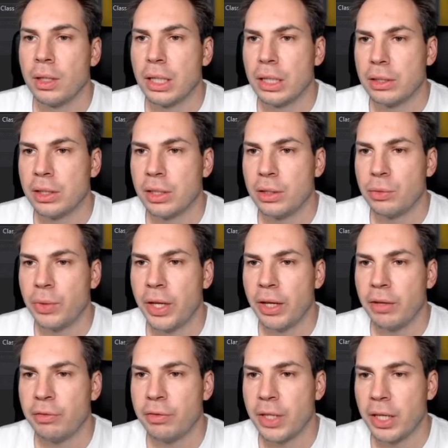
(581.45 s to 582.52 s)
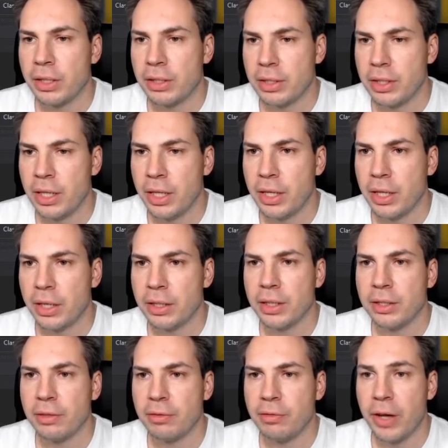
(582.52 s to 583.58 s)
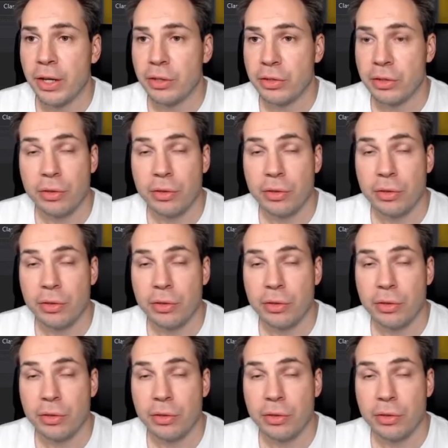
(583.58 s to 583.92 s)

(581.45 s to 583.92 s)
Since we can see here that the first